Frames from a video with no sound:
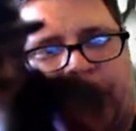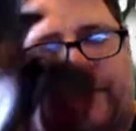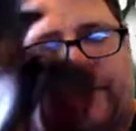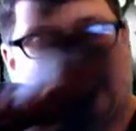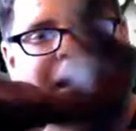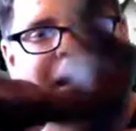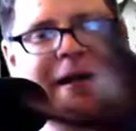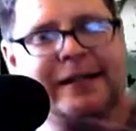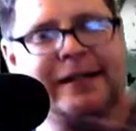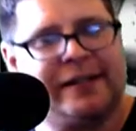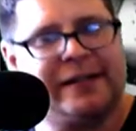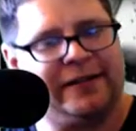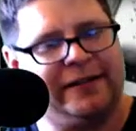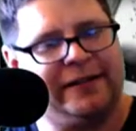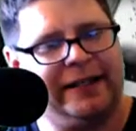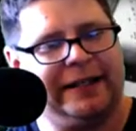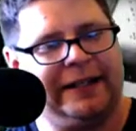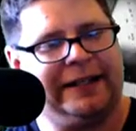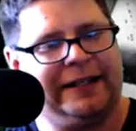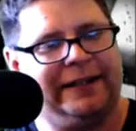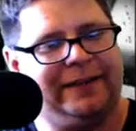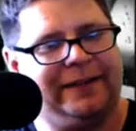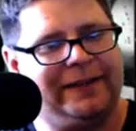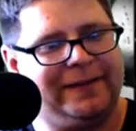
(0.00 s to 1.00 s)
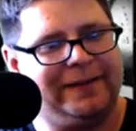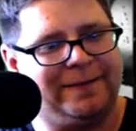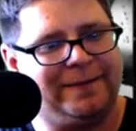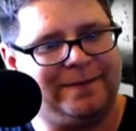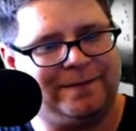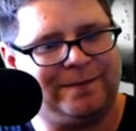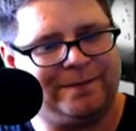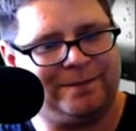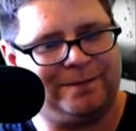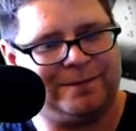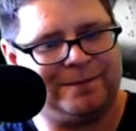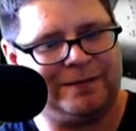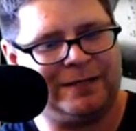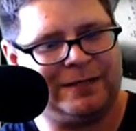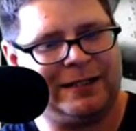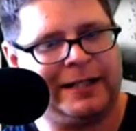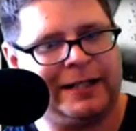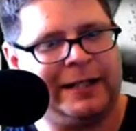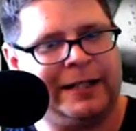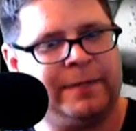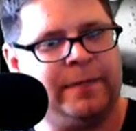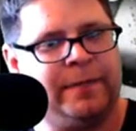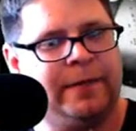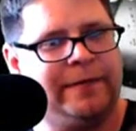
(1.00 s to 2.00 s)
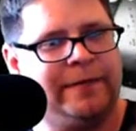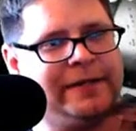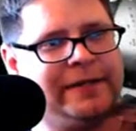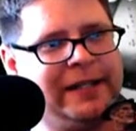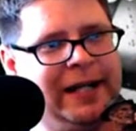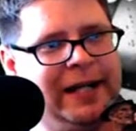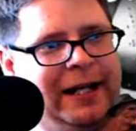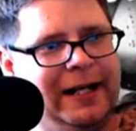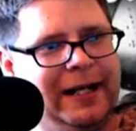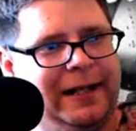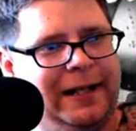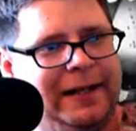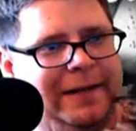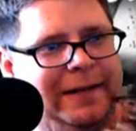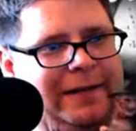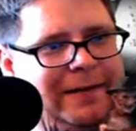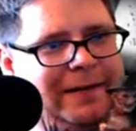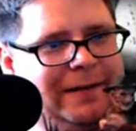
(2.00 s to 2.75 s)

not as articulate. I can move his hand.